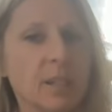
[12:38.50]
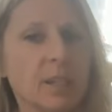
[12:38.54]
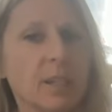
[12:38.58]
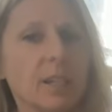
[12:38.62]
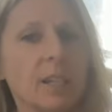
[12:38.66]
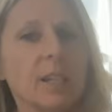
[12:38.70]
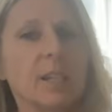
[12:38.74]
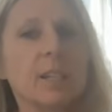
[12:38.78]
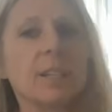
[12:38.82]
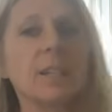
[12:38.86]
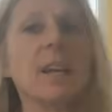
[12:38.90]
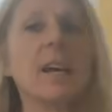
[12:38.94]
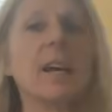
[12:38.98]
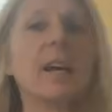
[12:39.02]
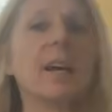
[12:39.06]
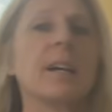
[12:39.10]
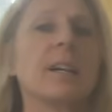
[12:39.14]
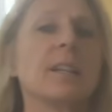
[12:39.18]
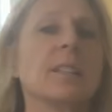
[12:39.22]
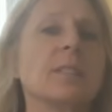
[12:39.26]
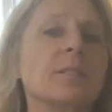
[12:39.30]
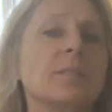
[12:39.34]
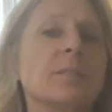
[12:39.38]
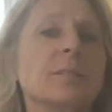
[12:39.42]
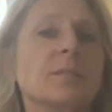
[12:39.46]

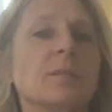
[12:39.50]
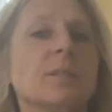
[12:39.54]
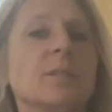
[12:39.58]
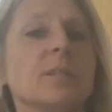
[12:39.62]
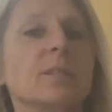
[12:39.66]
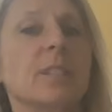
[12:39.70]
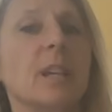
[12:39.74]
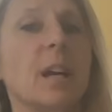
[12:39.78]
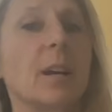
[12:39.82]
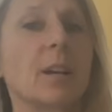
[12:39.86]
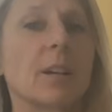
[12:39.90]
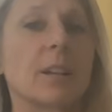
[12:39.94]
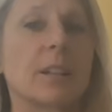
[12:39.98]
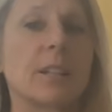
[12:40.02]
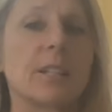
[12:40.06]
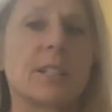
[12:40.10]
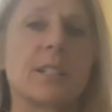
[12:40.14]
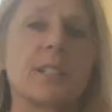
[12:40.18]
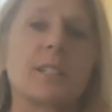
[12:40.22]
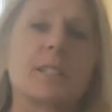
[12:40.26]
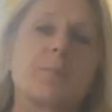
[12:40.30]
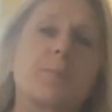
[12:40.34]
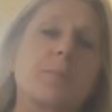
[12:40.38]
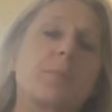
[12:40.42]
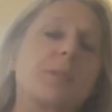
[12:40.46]
Inhale. I'm going to
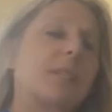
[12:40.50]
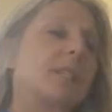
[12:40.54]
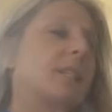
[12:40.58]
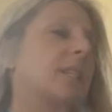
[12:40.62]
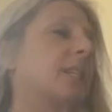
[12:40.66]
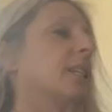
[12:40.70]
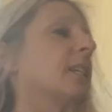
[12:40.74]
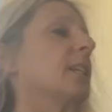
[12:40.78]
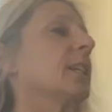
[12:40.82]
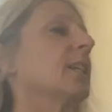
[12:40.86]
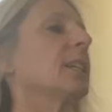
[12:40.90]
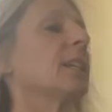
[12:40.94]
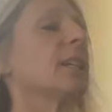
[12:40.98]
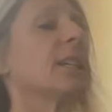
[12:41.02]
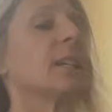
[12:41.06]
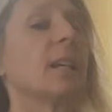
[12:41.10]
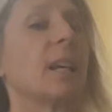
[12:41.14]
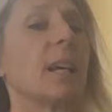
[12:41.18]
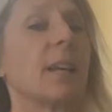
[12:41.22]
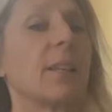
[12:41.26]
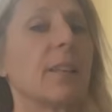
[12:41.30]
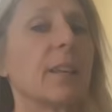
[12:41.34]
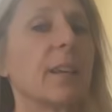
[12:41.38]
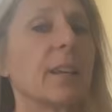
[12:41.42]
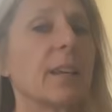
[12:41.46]
be seated
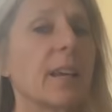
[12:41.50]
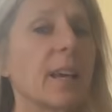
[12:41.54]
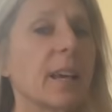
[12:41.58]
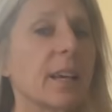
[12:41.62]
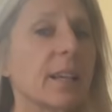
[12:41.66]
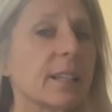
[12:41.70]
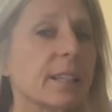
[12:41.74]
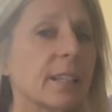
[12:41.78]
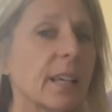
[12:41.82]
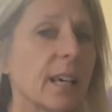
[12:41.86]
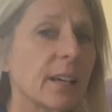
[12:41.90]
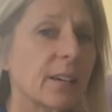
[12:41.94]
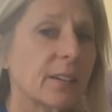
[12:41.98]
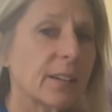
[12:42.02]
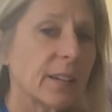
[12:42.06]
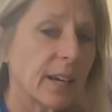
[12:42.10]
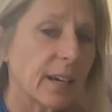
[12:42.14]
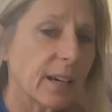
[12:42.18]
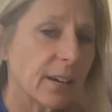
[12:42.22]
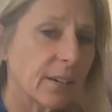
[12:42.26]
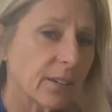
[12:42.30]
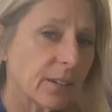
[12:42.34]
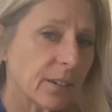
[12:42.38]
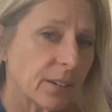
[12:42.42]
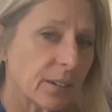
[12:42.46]
and then exhale
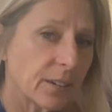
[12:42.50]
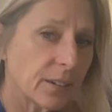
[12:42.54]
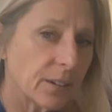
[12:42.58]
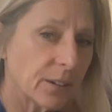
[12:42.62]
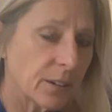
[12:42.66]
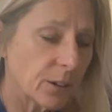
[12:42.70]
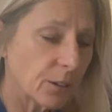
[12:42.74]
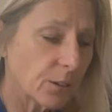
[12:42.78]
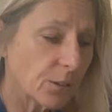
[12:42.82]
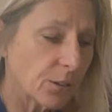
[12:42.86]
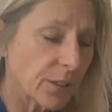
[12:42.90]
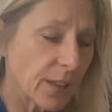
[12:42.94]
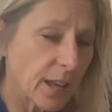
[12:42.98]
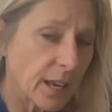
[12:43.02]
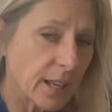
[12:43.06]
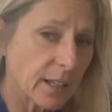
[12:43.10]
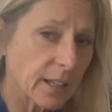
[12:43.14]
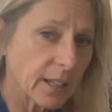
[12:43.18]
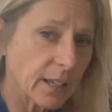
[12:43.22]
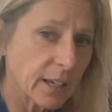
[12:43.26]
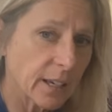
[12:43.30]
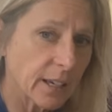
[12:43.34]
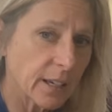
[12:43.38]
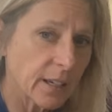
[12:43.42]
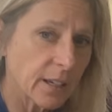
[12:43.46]
down over that
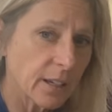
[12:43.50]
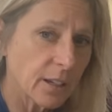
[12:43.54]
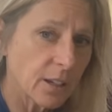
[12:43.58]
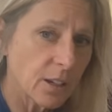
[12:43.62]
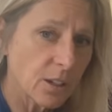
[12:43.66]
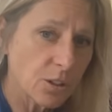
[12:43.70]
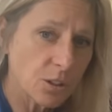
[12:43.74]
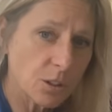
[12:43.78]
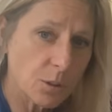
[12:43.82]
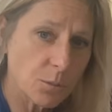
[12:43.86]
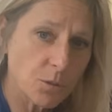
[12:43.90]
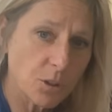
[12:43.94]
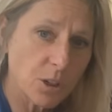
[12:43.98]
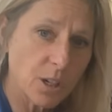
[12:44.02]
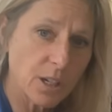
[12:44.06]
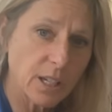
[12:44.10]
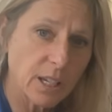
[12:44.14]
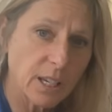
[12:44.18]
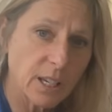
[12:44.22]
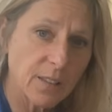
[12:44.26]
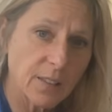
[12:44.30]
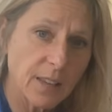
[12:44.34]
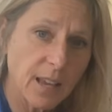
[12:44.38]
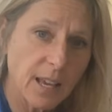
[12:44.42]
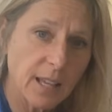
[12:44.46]
leg. So I'm trying to
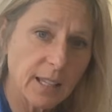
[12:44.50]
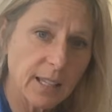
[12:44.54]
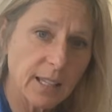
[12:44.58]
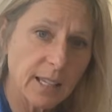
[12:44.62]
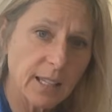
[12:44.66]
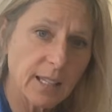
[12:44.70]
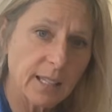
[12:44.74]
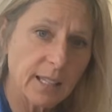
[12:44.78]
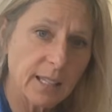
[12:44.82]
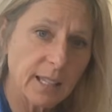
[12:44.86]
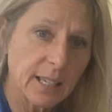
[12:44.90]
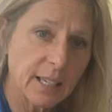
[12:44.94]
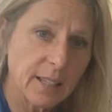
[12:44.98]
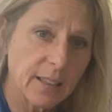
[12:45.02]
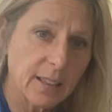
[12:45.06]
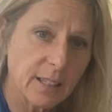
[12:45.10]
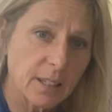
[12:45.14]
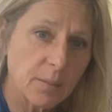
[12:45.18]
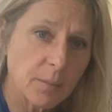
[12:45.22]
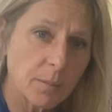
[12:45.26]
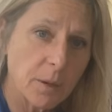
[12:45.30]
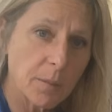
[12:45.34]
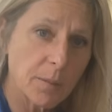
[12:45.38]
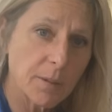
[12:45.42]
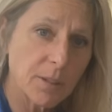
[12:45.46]
get that leg
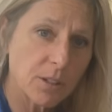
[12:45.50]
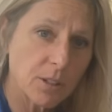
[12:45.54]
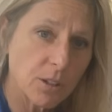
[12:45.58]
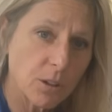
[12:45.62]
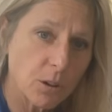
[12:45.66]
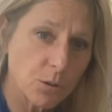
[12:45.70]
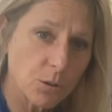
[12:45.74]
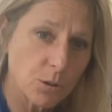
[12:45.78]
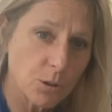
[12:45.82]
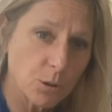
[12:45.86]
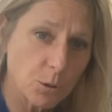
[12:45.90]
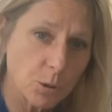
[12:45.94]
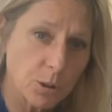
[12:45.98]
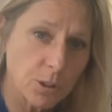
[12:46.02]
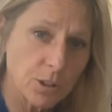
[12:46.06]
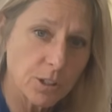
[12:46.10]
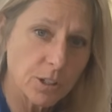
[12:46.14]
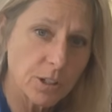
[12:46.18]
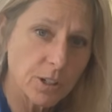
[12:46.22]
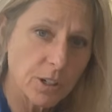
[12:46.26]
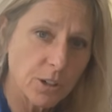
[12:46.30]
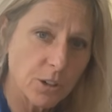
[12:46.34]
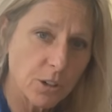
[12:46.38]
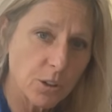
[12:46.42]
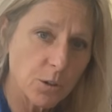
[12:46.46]
lengthened, maybe toes towards the
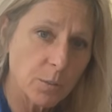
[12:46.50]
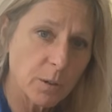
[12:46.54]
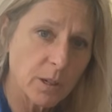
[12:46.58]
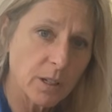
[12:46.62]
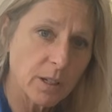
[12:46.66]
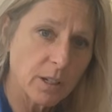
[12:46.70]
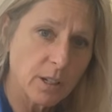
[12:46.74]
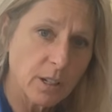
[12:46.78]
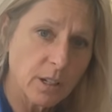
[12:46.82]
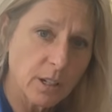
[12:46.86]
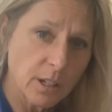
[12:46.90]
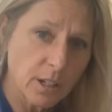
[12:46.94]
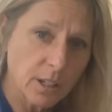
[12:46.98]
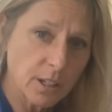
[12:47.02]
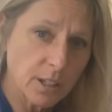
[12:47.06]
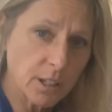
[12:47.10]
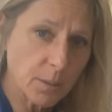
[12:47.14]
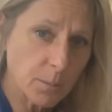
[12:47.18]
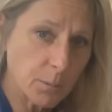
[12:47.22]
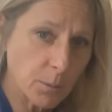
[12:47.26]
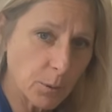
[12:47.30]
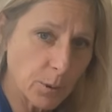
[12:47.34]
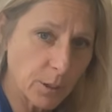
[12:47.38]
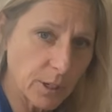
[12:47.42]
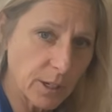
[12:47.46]
nose, but you
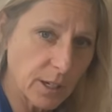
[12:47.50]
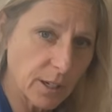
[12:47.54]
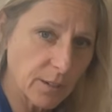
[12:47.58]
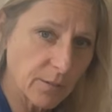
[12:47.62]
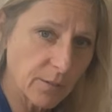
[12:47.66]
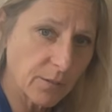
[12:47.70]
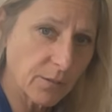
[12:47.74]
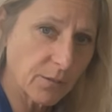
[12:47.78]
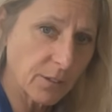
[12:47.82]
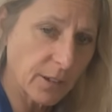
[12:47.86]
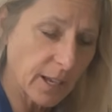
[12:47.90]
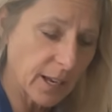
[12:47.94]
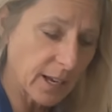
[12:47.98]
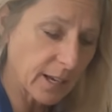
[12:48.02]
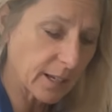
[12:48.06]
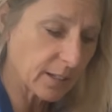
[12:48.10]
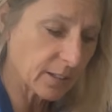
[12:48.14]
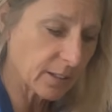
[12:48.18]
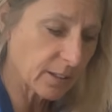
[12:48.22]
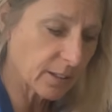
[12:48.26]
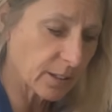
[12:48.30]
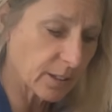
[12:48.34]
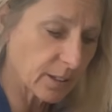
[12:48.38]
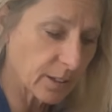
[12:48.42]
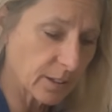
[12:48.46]
can point and
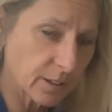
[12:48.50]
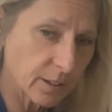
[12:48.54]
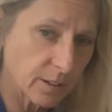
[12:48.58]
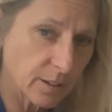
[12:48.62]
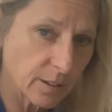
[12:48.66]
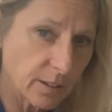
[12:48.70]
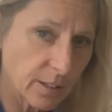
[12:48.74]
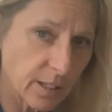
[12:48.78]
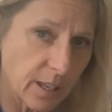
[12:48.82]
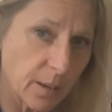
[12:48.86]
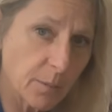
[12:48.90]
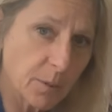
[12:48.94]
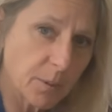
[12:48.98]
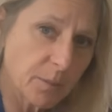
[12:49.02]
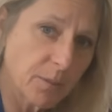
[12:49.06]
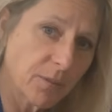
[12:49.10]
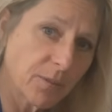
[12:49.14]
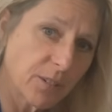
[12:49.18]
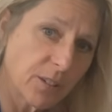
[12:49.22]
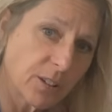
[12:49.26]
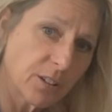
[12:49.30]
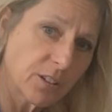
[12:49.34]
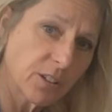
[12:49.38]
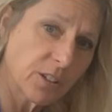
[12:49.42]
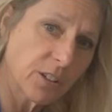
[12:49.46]
flex. A lot of people
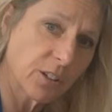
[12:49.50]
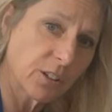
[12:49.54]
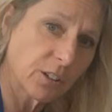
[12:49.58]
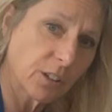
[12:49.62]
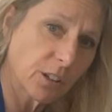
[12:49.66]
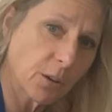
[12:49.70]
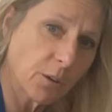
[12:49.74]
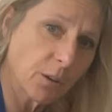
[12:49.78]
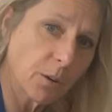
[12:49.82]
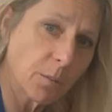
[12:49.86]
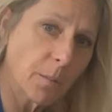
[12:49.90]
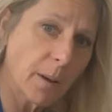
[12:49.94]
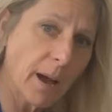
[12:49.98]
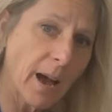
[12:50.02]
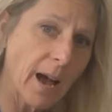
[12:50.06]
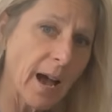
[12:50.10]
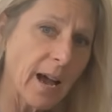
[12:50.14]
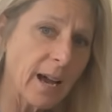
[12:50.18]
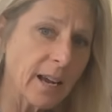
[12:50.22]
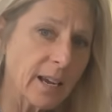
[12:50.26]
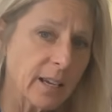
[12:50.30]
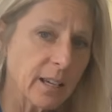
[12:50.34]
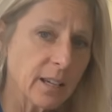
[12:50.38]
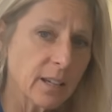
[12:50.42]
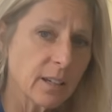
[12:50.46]
feel this in their lower
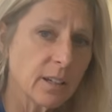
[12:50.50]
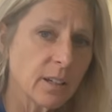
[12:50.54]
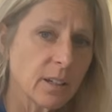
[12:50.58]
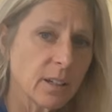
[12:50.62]
back.